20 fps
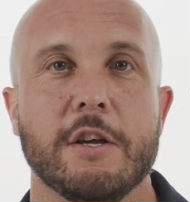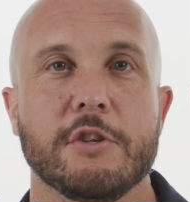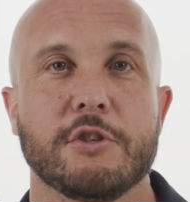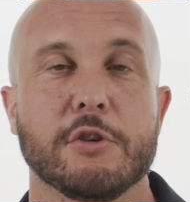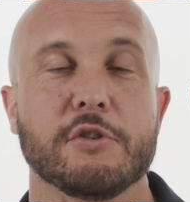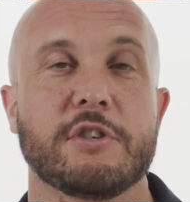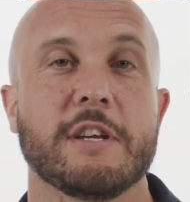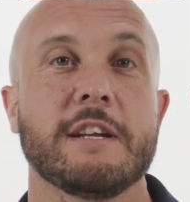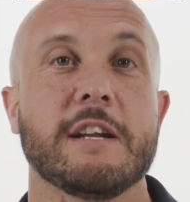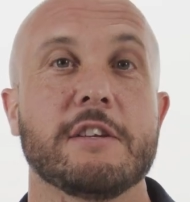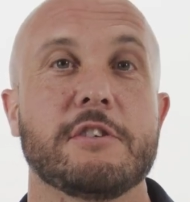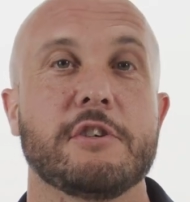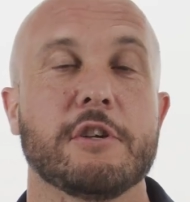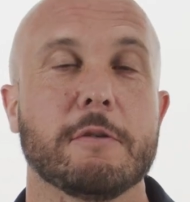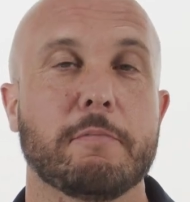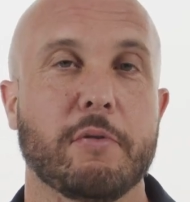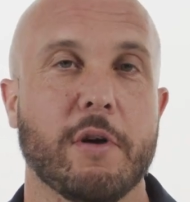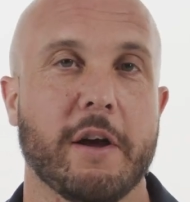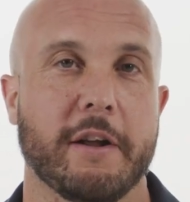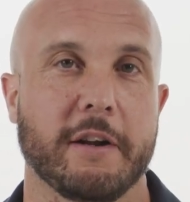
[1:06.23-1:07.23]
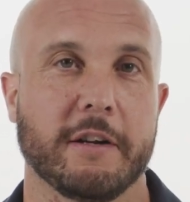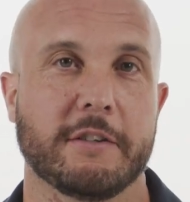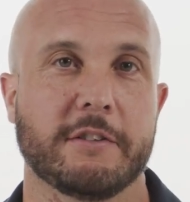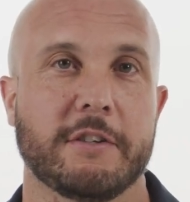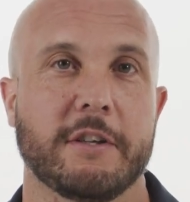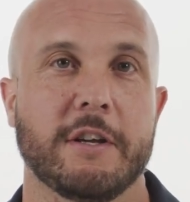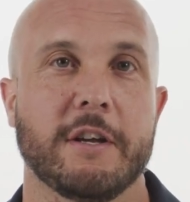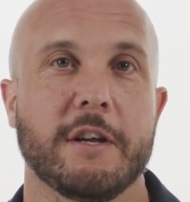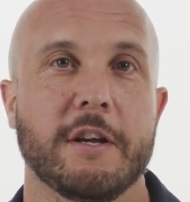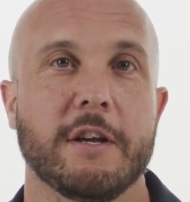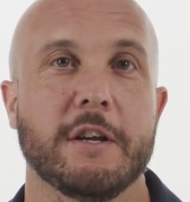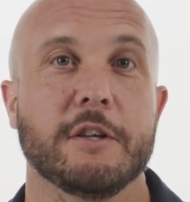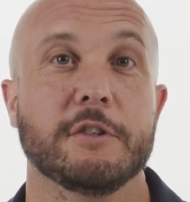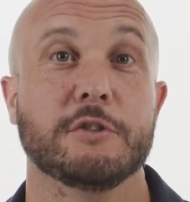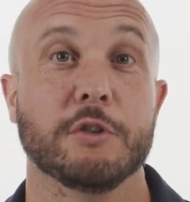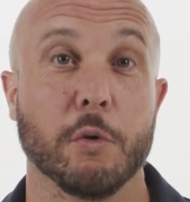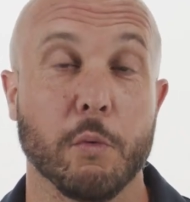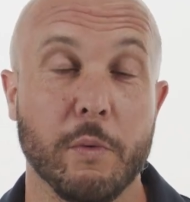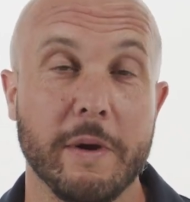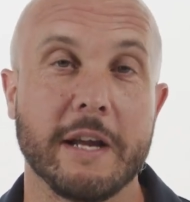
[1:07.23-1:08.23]
So send us your products
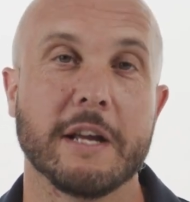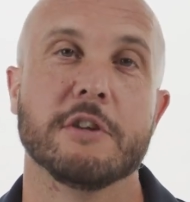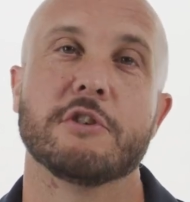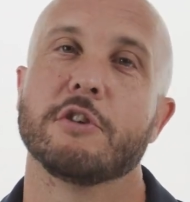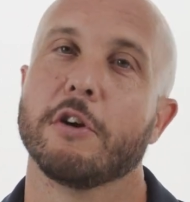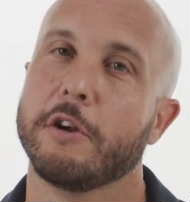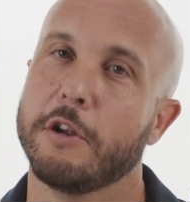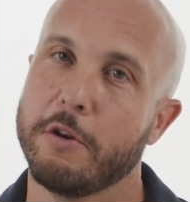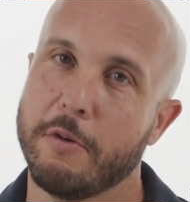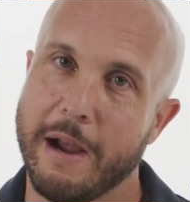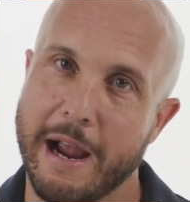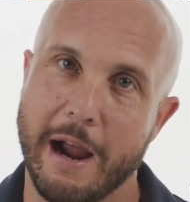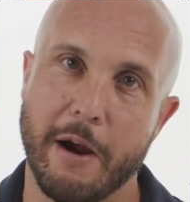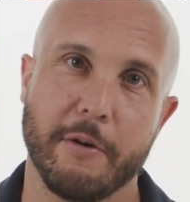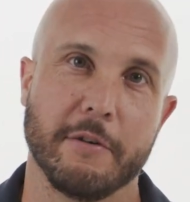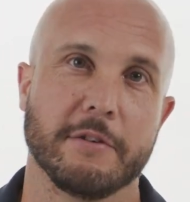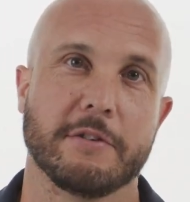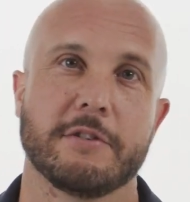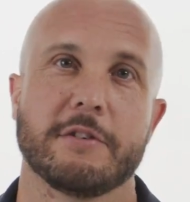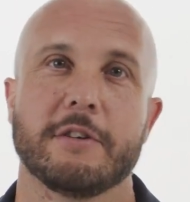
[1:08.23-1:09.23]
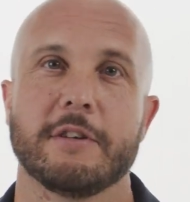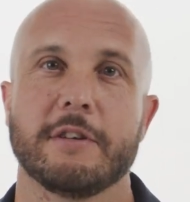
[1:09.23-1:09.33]
so we can show you ours.